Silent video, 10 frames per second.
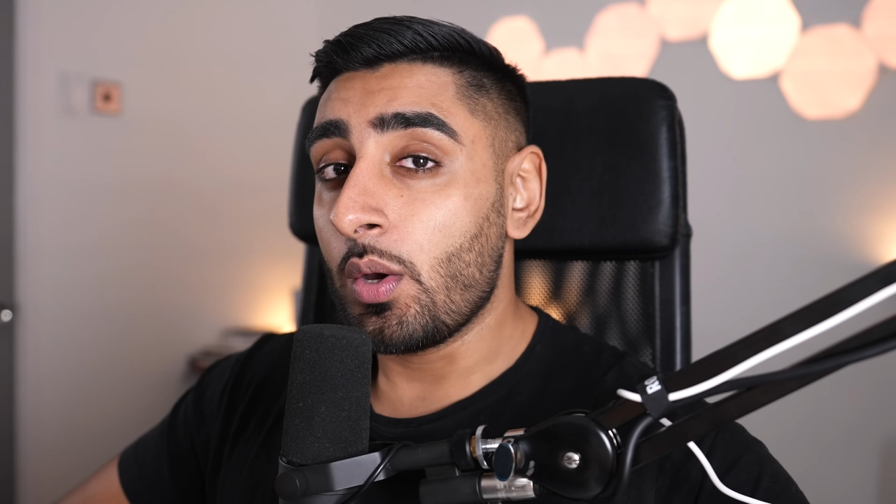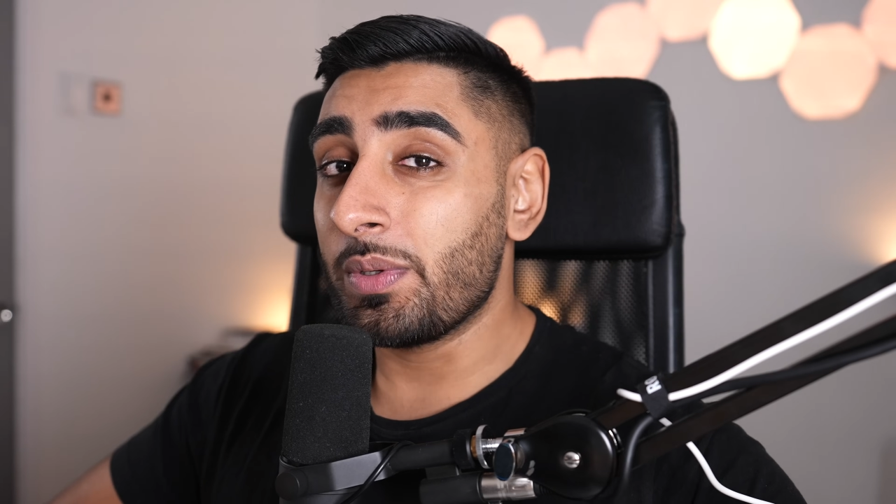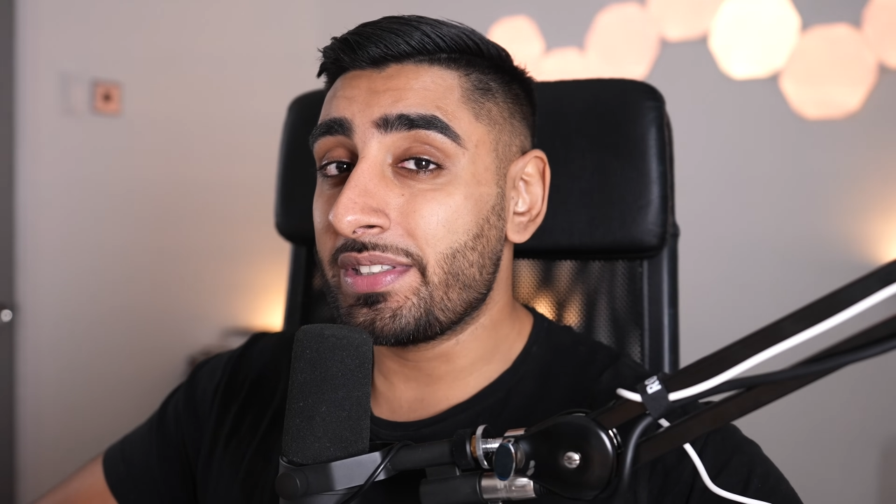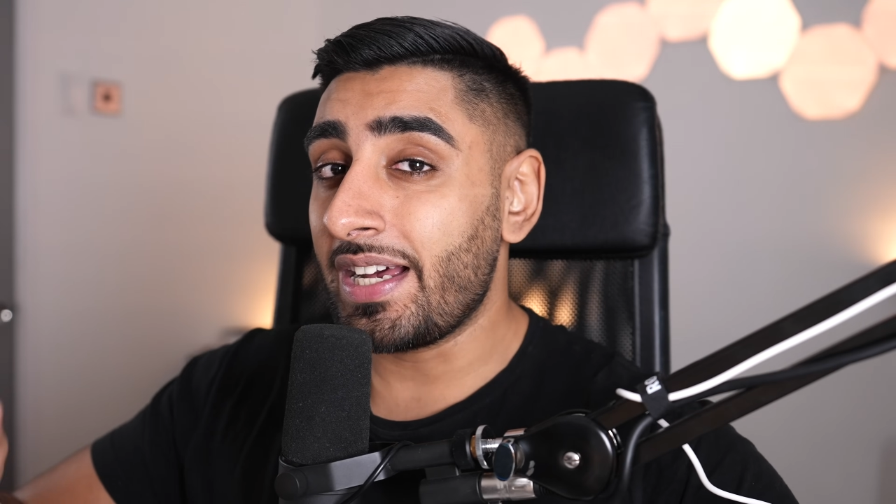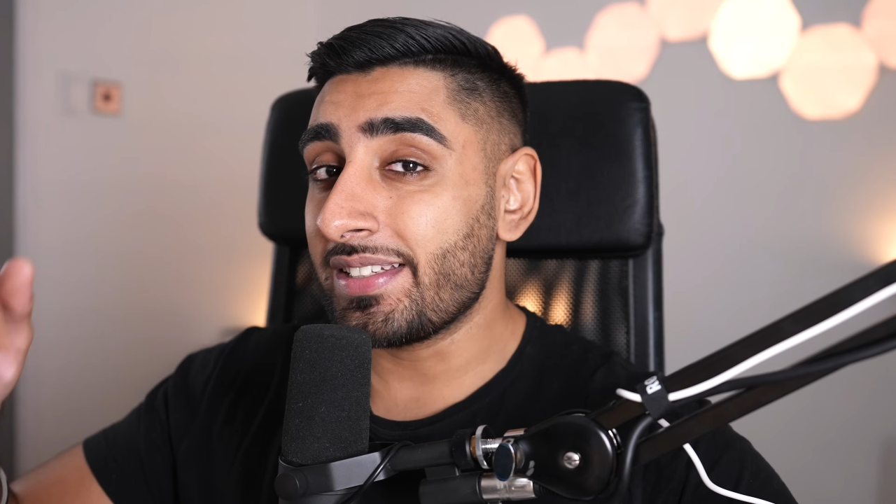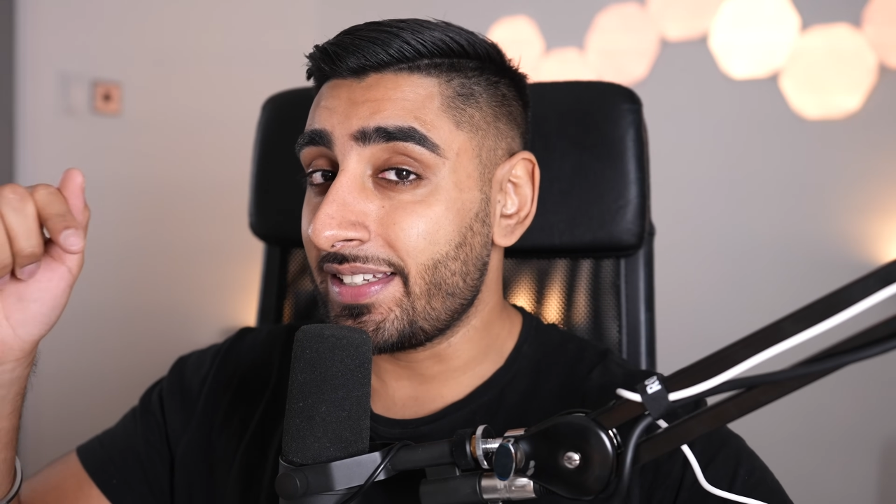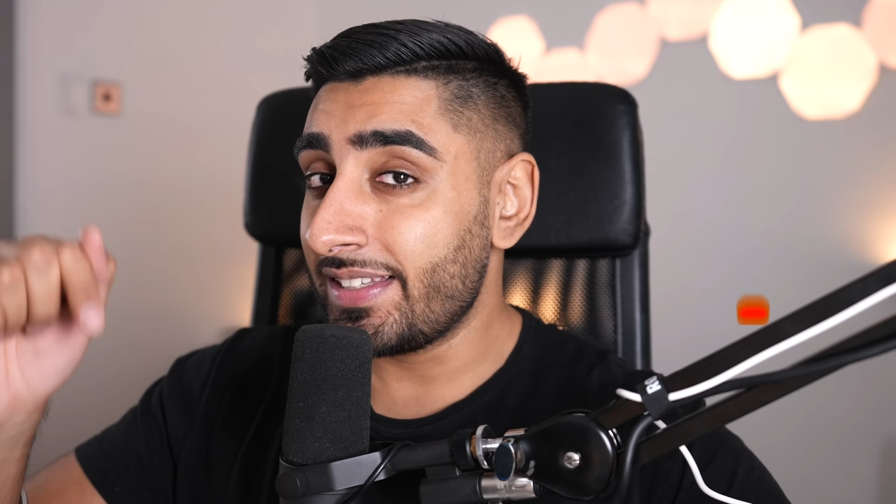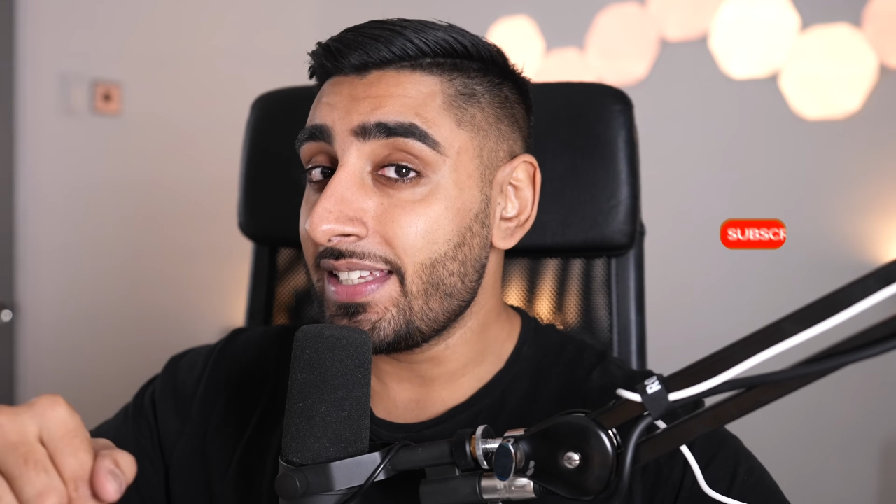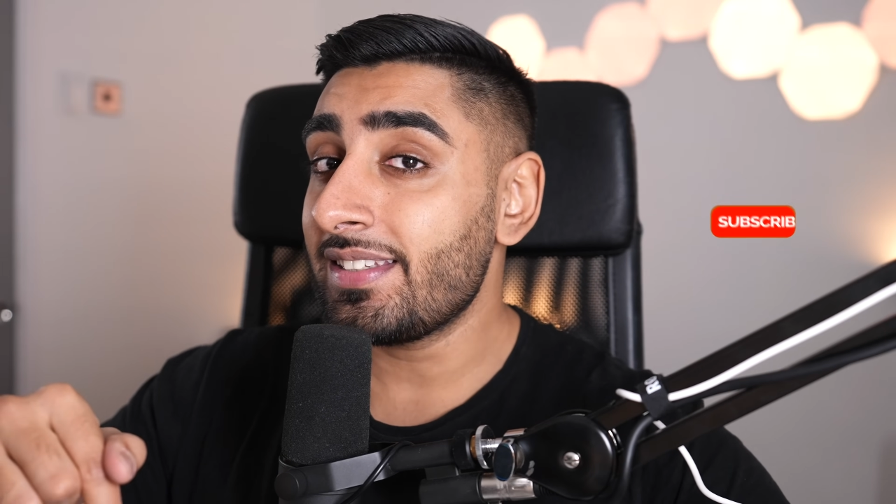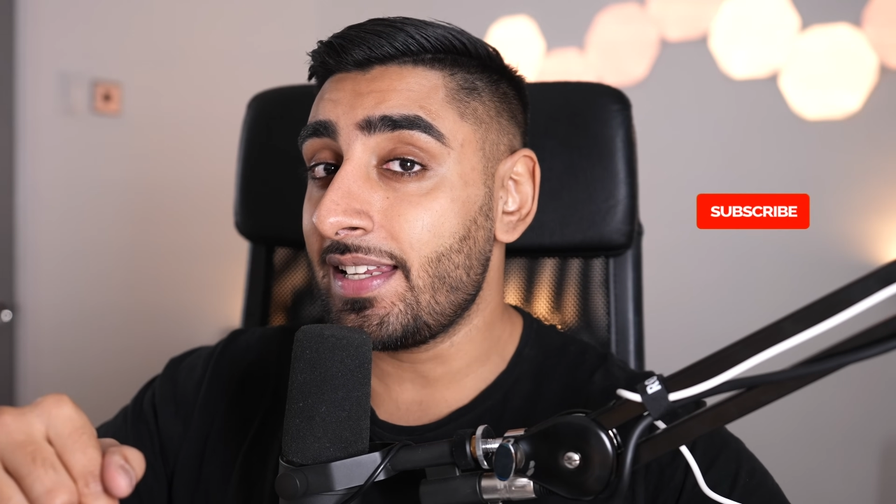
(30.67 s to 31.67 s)
which has
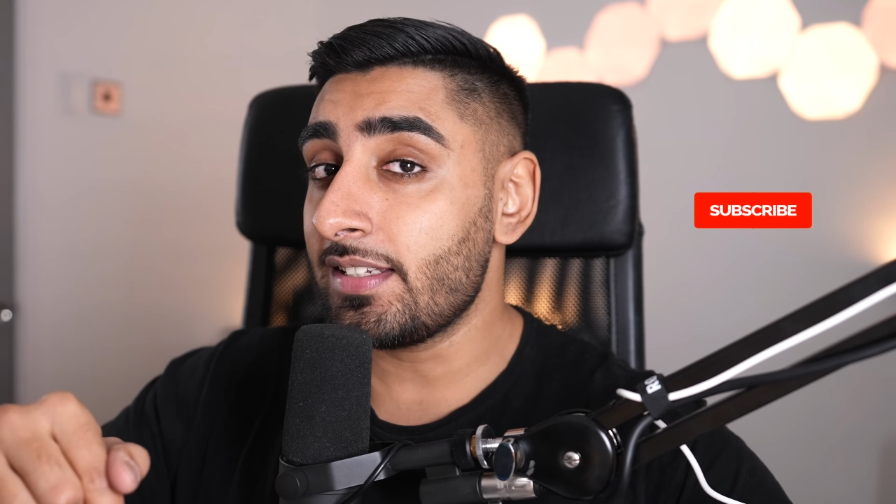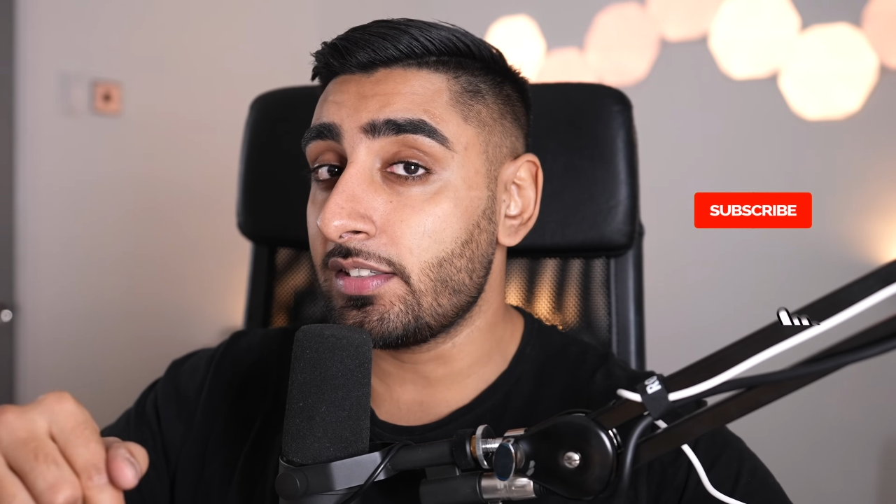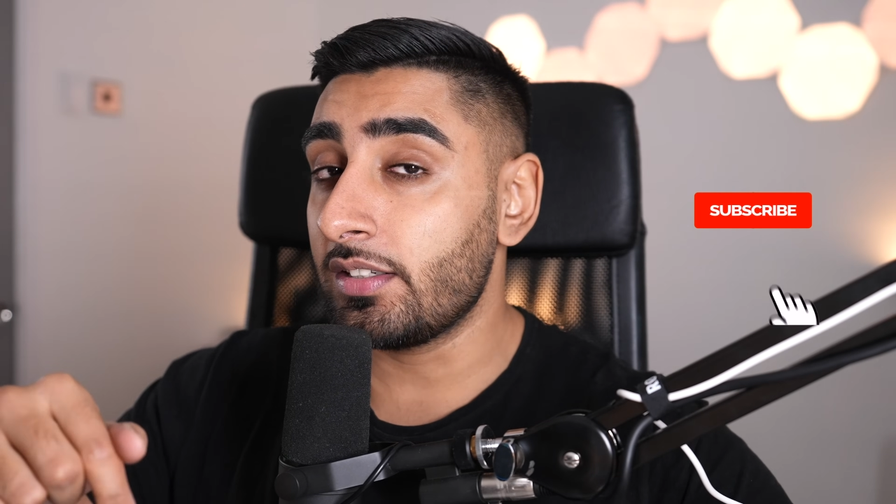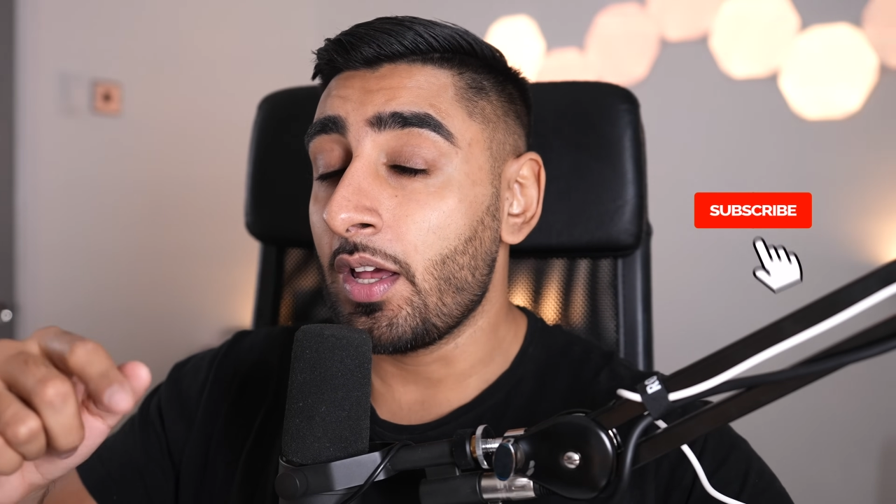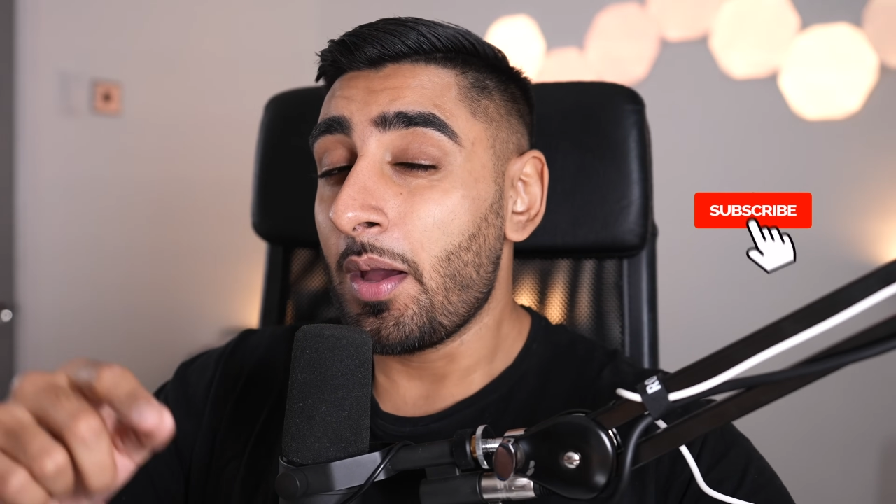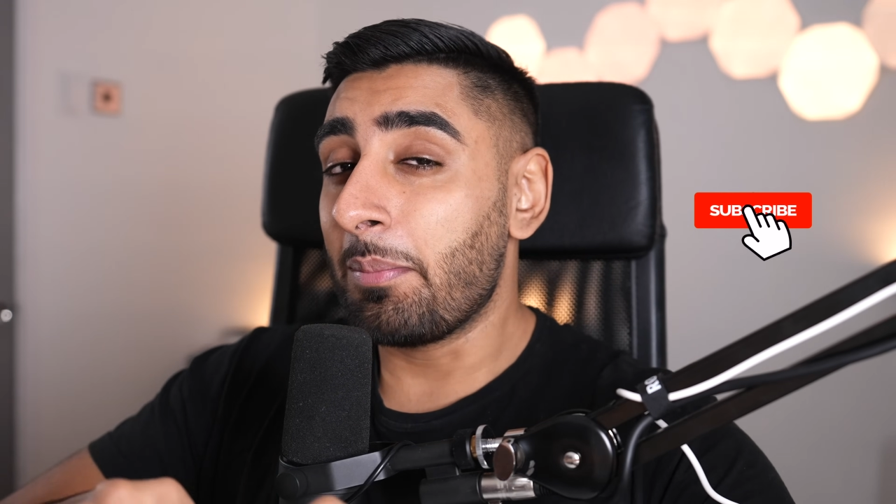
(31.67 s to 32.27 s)
this lesson